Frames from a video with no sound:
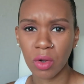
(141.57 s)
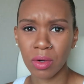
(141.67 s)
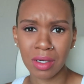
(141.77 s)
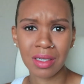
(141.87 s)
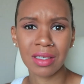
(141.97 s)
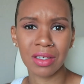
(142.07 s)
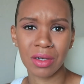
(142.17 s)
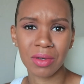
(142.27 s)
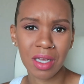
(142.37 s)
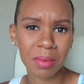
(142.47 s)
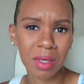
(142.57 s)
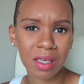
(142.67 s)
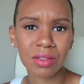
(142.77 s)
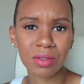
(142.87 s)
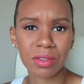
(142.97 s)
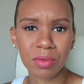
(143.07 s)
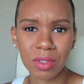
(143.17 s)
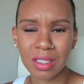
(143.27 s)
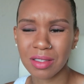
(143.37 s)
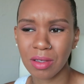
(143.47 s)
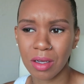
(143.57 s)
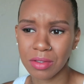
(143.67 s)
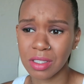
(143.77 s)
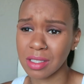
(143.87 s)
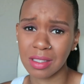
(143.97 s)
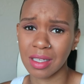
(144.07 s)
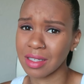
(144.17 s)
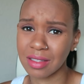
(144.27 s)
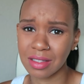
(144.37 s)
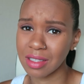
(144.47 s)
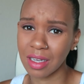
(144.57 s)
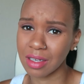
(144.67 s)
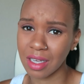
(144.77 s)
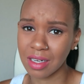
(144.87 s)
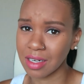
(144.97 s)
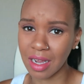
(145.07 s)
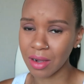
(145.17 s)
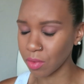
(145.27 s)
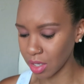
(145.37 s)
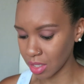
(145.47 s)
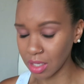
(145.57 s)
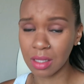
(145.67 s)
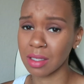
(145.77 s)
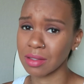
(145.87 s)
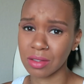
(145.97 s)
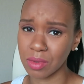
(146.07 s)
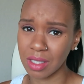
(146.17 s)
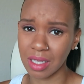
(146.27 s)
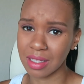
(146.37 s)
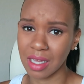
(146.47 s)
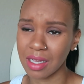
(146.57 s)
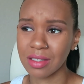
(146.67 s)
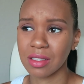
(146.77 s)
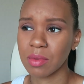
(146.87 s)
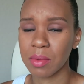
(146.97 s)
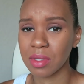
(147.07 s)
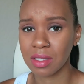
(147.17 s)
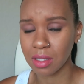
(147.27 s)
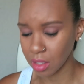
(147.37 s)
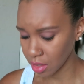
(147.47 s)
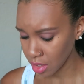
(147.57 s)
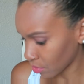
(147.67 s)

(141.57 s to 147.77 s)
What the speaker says: or, you know, cupcakes are sweet. So I was just like, done. I did not want anything sweet like that. It just made me sick.